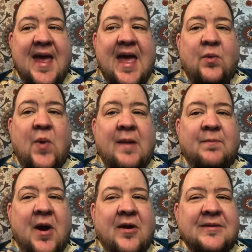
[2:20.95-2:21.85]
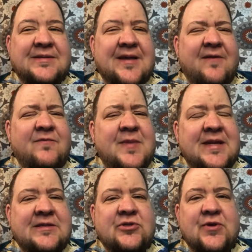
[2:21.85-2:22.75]
And what parts of
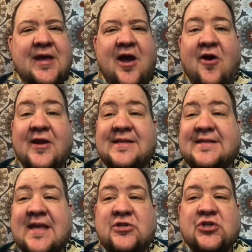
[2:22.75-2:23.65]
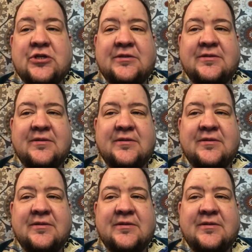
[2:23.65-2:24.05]
ministry are essential,